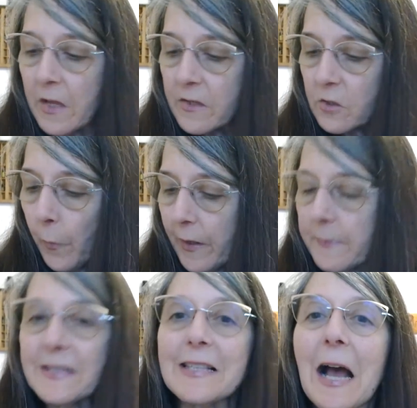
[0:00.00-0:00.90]
So you want to
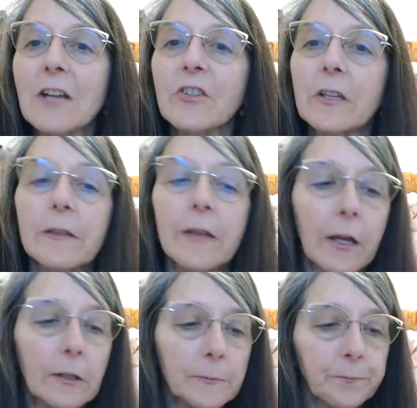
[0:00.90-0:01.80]
massage it in
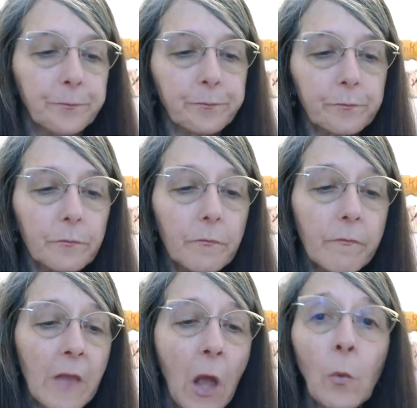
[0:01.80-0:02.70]
there.
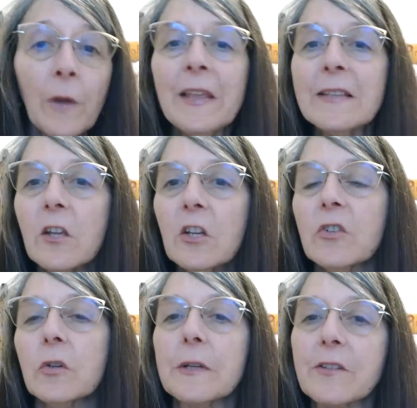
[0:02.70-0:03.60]
And what that's going to
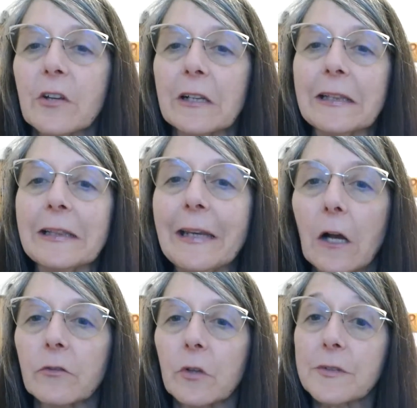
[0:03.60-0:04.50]
do, it's going to clean
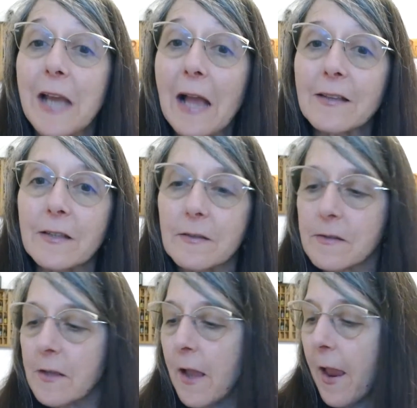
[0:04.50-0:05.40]
out those
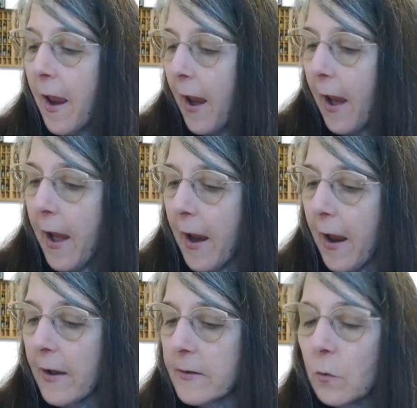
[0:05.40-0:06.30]
toxins.
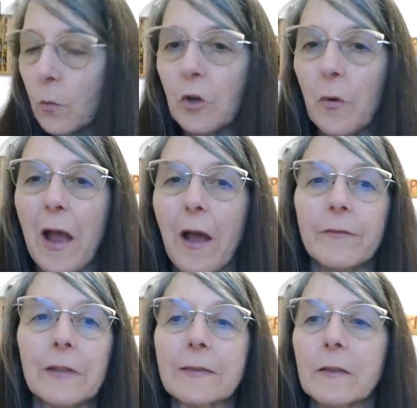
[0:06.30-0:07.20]
And where you have
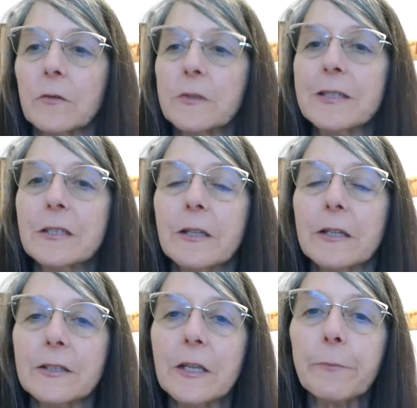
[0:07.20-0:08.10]
like the
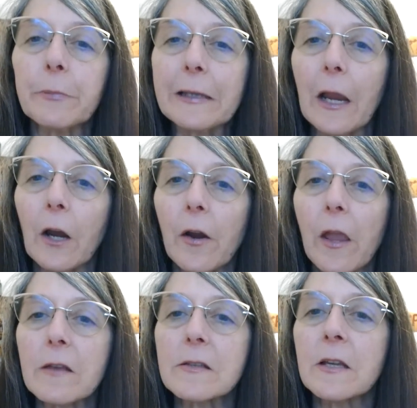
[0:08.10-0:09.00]
dimply
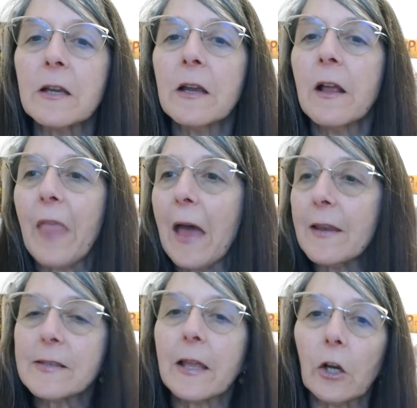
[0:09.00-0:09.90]
areas, that
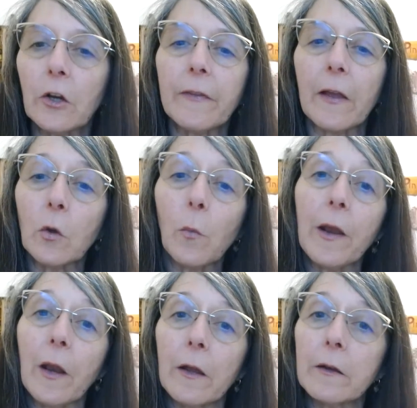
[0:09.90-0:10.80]
is the area that you want
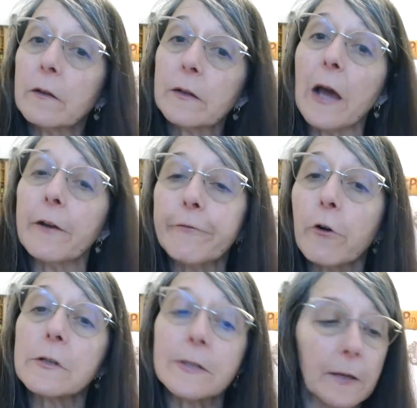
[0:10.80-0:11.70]
to kind of
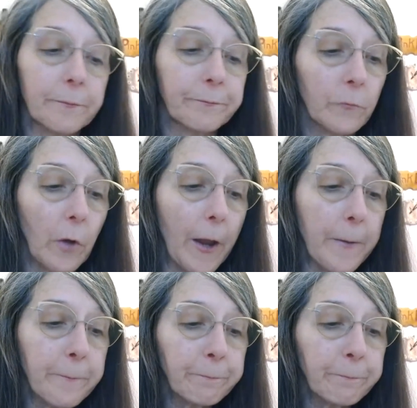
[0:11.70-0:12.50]
focus on. Okay.